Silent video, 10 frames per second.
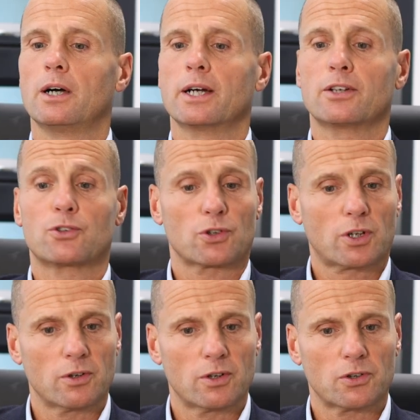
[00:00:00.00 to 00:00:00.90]
He's just
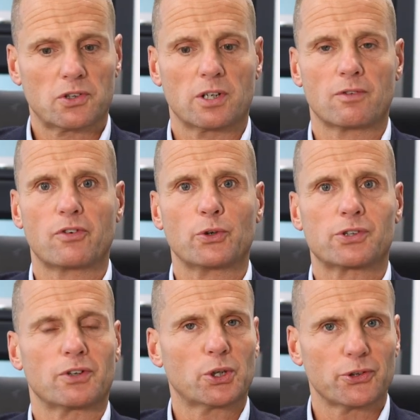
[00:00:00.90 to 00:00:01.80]
conducted voice
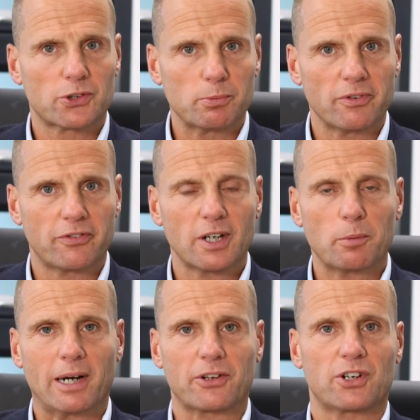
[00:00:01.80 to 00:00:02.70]
of the customer
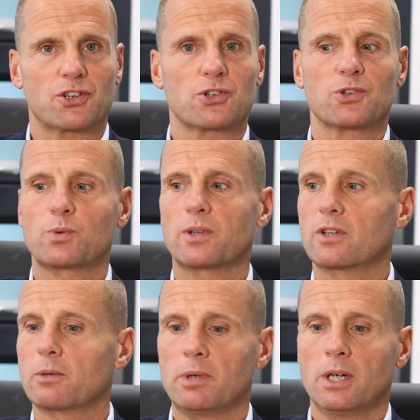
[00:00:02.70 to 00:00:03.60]
feedback sessions with
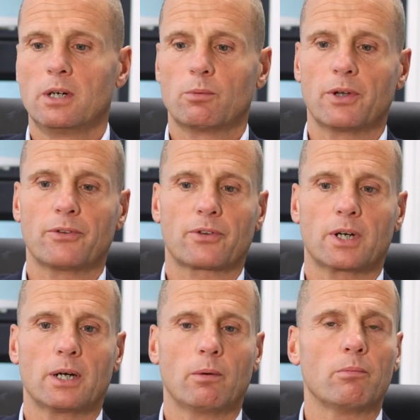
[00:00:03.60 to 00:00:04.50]
them with
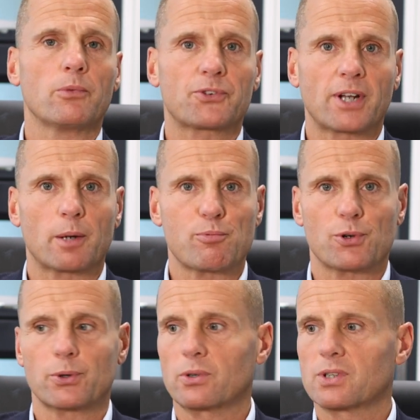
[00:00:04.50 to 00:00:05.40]
Stellar
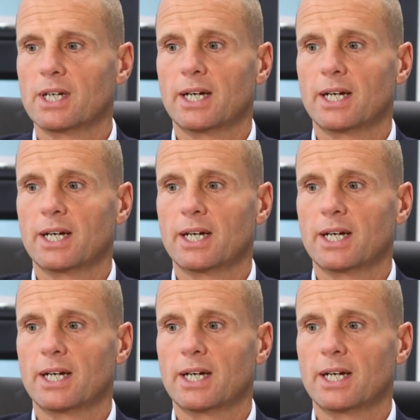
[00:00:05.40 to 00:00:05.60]
product,